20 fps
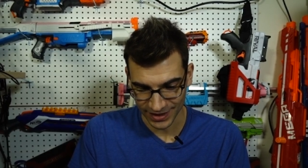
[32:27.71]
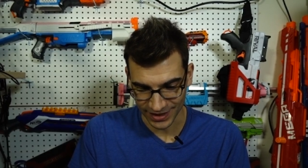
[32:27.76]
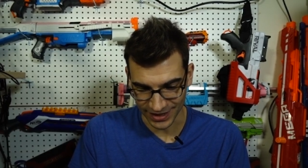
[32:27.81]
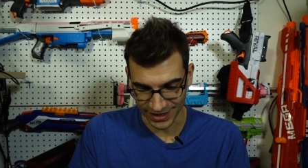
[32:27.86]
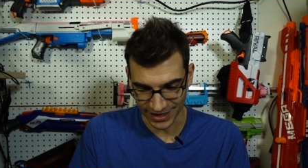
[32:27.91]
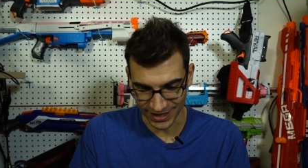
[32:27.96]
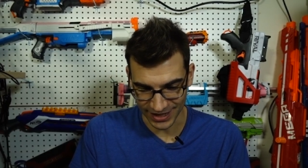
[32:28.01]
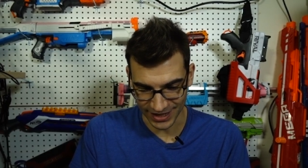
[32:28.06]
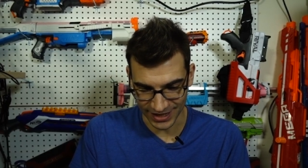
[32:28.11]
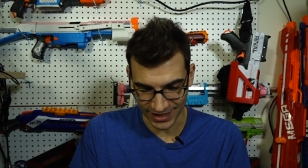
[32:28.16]

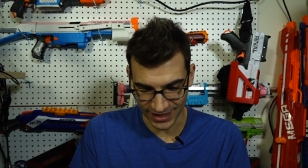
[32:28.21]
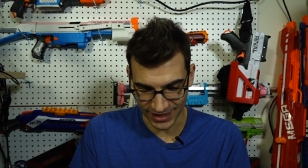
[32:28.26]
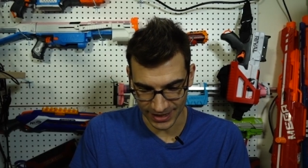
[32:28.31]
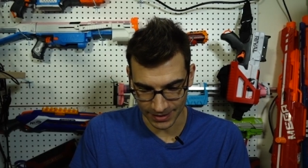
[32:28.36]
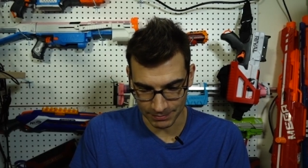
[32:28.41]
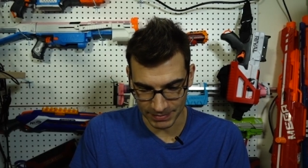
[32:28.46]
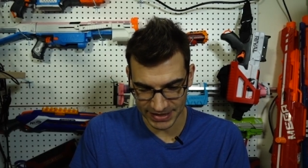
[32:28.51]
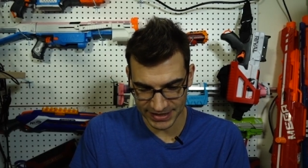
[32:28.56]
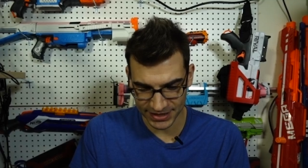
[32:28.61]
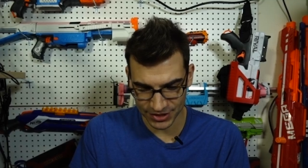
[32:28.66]
Uh,
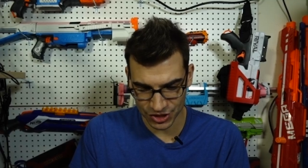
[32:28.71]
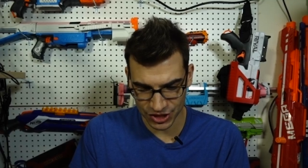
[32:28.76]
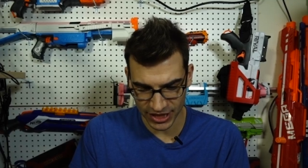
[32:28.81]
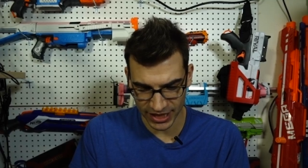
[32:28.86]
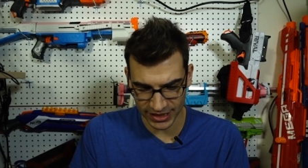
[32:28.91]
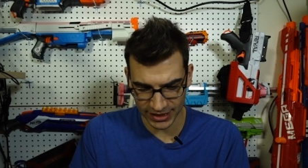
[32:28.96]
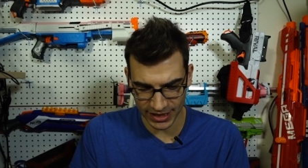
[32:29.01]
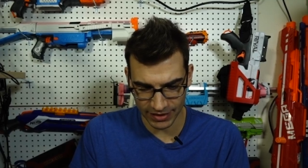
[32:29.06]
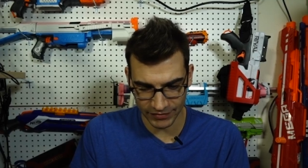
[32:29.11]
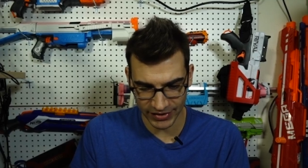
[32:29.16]
Mystic
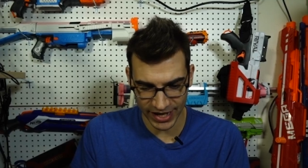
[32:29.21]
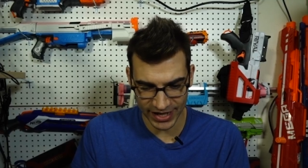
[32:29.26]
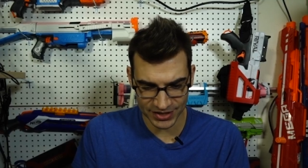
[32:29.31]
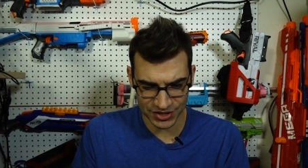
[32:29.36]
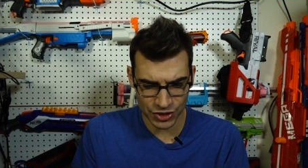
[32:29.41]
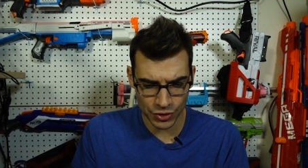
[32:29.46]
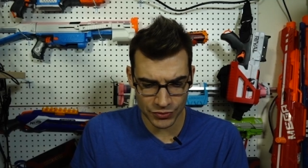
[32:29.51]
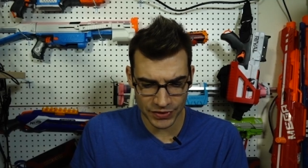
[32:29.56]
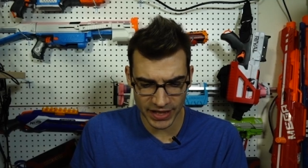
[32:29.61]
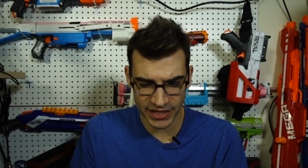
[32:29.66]
Chicken 11
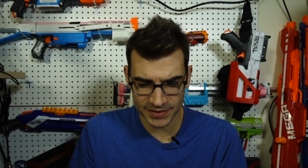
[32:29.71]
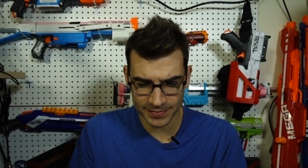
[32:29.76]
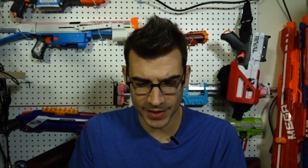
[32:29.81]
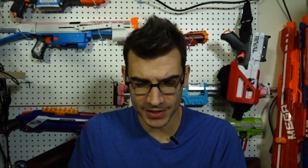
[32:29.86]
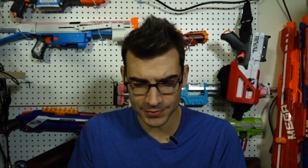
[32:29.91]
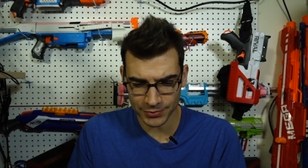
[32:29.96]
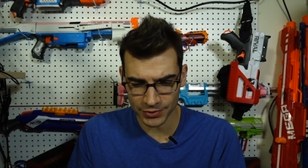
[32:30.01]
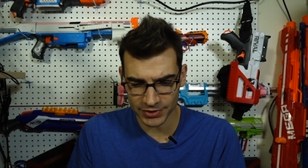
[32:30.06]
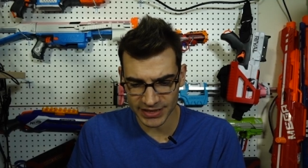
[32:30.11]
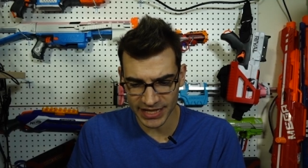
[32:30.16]
asks, do you think it's
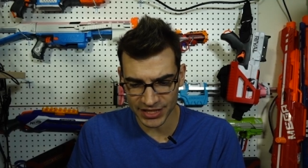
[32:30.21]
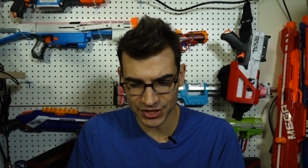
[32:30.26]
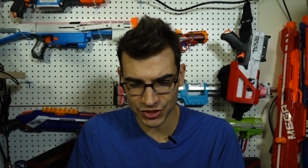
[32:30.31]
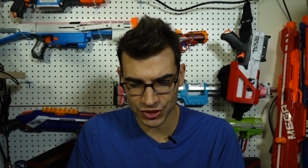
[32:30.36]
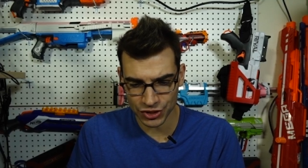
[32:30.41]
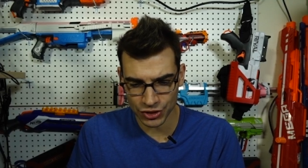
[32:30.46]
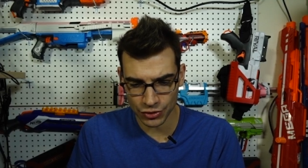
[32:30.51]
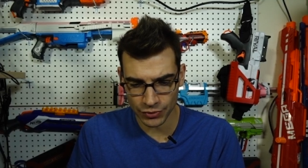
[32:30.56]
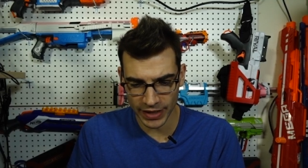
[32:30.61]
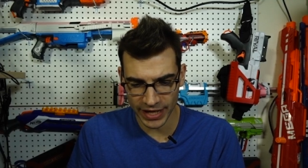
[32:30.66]
possible to attach
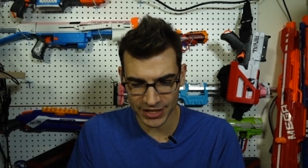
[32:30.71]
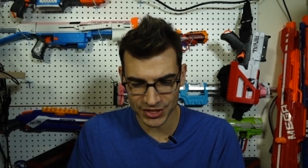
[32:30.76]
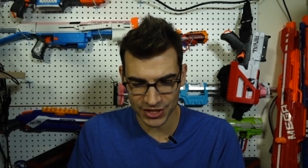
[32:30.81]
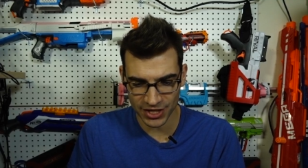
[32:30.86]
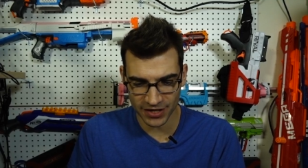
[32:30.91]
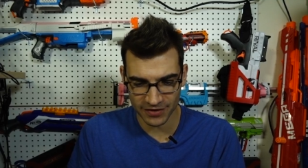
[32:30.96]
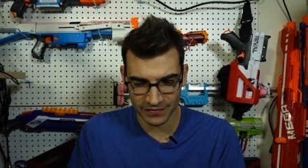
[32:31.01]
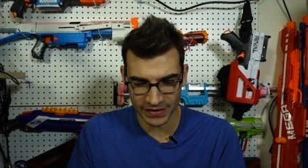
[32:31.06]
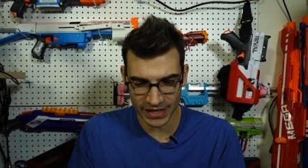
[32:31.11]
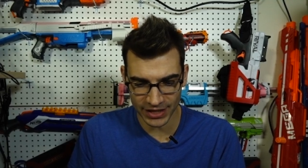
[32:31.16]
two
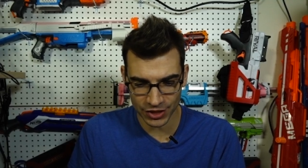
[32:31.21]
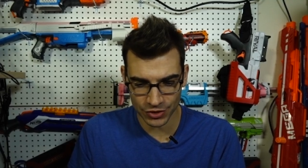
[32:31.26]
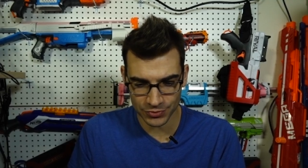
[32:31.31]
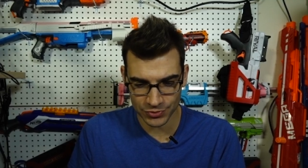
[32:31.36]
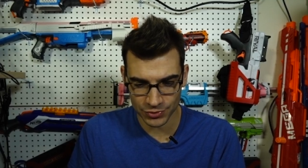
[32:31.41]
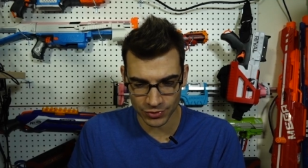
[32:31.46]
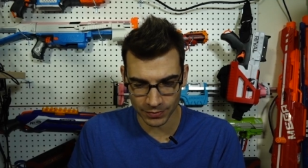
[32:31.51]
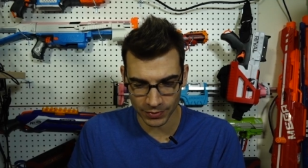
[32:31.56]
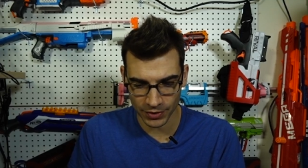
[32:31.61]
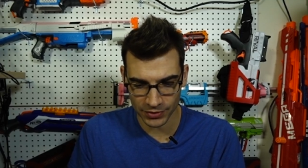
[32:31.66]
HR vacuums
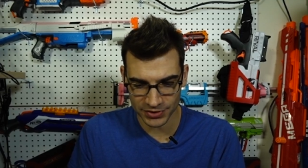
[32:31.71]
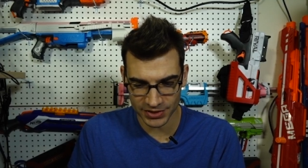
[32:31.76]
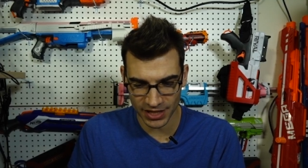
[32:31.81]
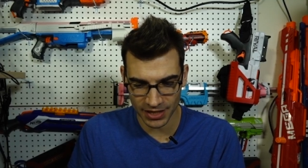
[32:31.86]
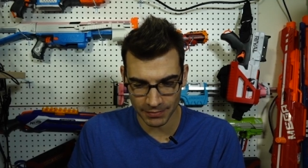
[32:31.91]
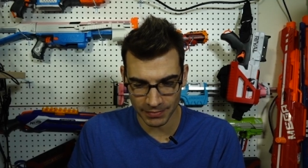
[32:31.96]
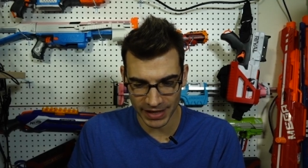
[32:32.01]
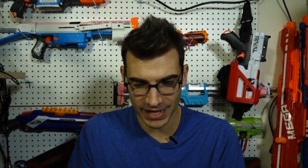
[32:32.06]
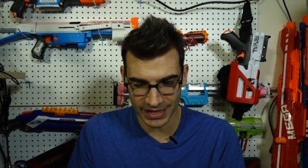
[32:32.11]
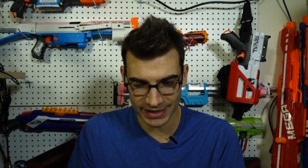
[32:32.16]
to a
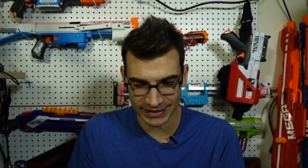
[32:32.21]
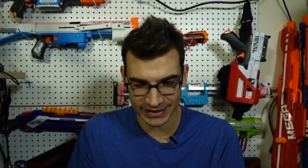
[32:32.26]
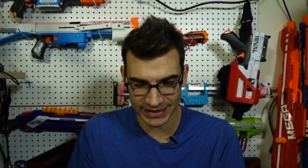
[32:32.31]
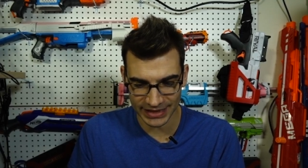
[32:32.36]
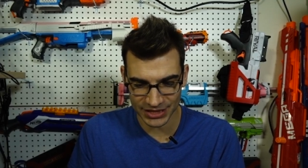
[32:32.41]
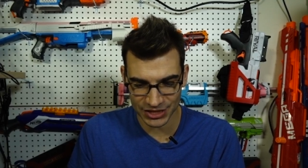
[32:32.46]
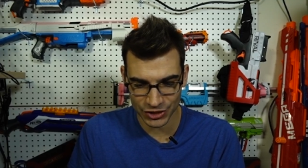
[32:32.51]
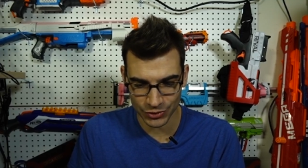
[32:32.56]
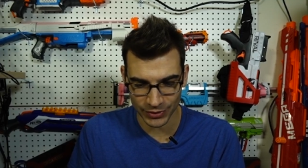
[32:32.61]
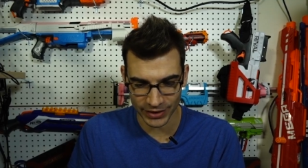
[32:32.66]
proton pack
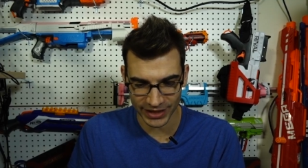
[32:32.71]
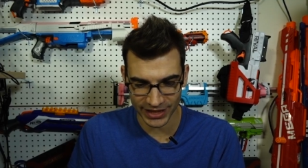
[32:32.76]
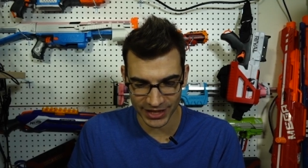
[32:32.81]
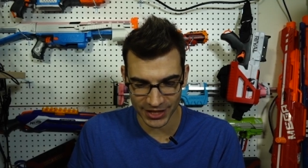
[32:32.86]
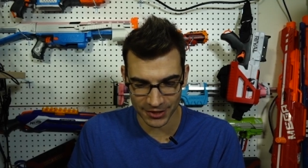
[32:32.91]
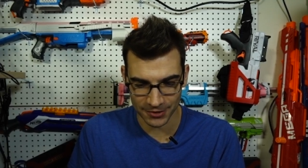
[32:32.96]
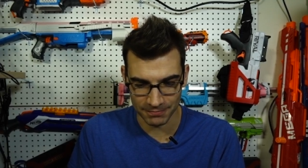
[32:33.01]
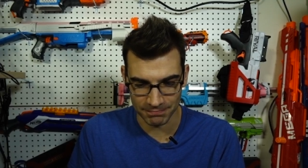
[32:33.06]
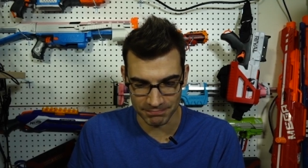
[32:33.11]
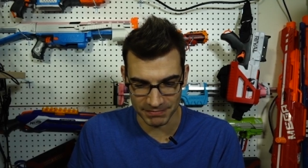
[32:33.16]
leading to a
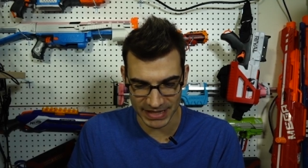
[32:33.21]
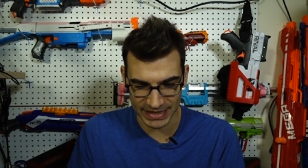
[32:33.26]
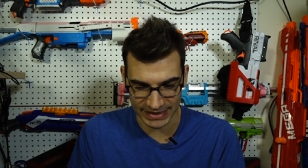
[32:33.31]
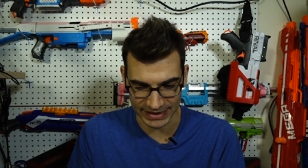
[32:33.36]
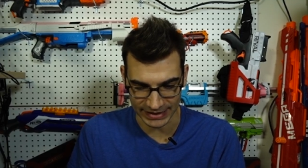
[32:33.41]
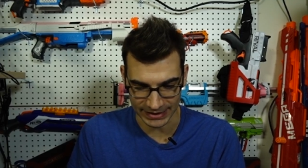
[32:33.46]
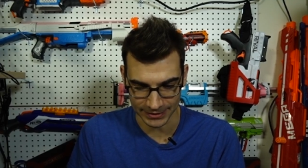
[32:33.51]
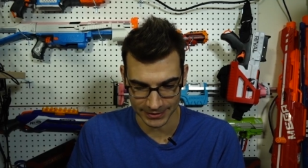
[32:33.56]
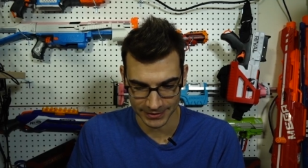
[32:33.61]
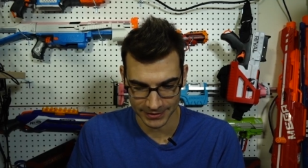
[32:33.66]
here
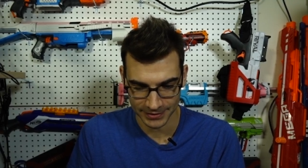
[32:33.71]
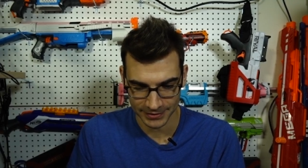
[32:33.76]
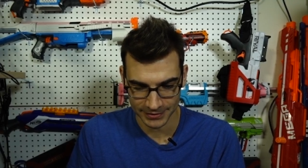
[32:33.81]
mini?